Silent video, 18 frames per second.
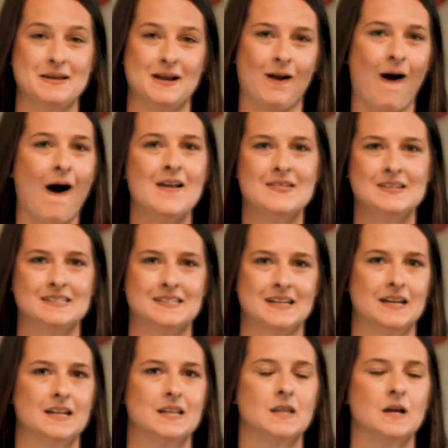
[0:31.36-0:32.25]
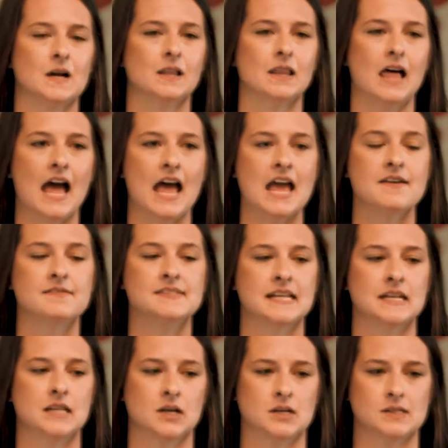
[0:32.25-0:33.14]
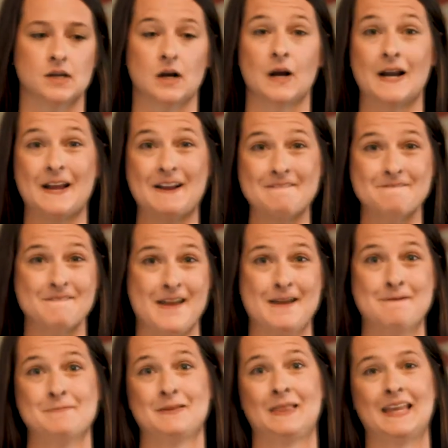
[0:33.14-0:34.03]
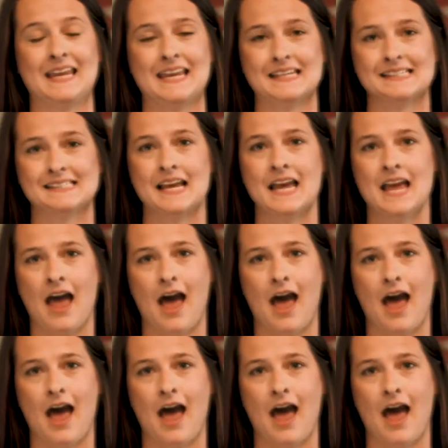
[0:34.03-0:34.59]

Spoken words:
be a constant in their lives. And there's hurting families